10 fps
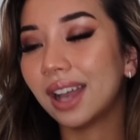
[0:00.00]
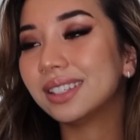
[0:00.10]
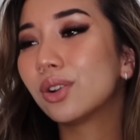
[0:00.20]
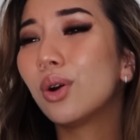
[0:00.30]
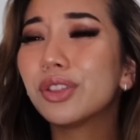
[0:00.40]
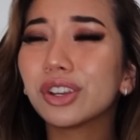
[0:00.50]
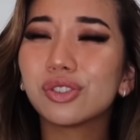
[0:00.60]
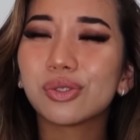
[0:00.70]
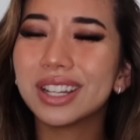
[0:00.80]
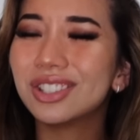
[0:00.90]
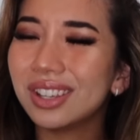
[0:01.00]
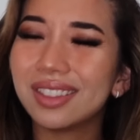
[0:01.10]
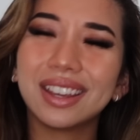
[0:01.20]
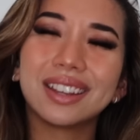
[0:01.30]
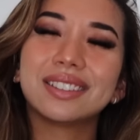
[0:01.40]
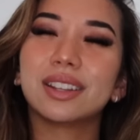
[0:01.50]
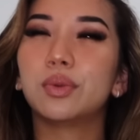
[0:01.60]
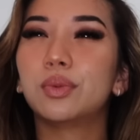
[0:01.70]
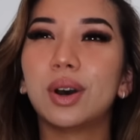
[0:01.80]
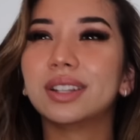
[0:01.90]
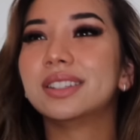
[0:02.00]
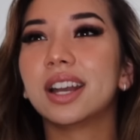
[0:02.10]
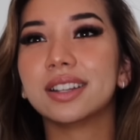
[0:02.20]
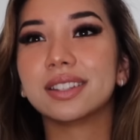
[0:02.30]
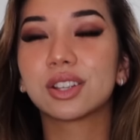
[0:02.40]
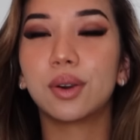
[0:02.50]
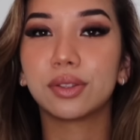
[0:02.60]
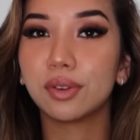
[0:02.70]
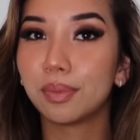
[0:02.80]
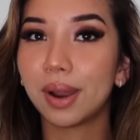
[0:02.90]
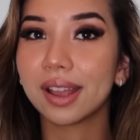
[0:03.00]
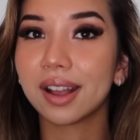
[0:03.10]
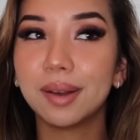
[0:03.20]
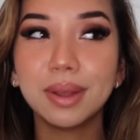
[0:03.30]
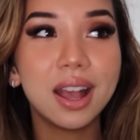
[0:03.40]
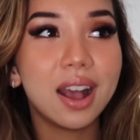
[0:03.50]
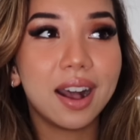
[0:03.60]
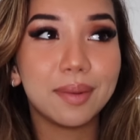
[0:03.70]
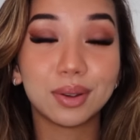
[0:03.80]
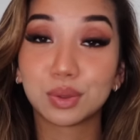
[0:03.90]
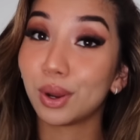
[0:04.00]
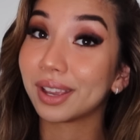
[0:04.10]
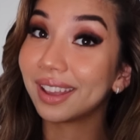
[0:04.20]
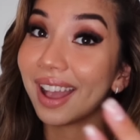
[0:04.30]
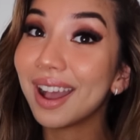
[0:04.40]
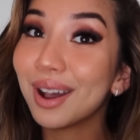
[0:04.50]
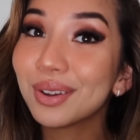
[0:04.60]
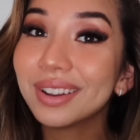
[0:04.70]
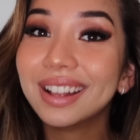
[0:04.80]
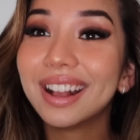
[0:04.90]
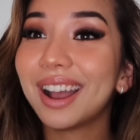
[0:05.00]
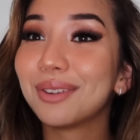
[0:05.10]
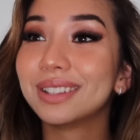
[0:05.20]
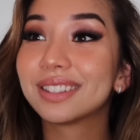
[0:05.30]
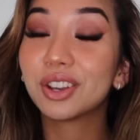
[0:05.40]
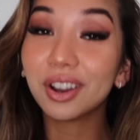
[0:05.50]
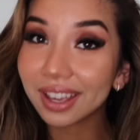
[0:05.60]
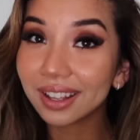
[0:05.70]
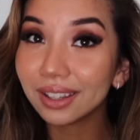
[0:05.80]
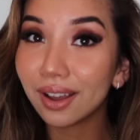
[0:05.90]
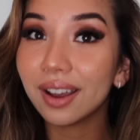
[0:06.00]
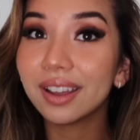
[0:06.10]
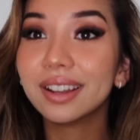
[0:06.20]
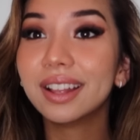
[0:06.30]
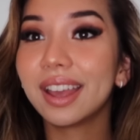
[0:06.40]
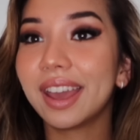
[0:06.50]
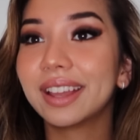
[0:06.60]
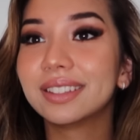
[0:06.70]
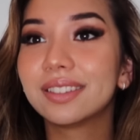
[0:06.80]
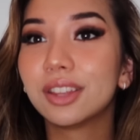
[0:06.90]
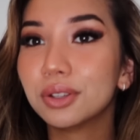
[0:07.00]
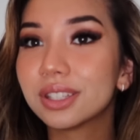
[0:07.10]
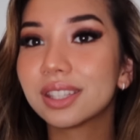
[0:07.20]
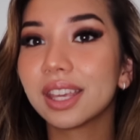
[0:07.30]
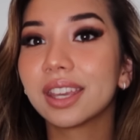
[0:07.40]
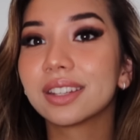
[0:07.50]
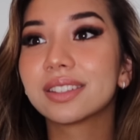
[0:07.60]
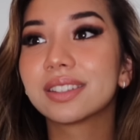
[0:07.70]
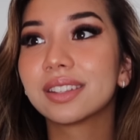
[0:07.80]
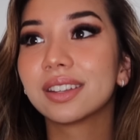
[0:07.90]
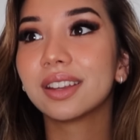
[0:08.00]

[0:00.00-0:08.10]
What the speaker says: I did all the cringy things that one does going through a breakup. I was working out, I was cooking a lot, and those things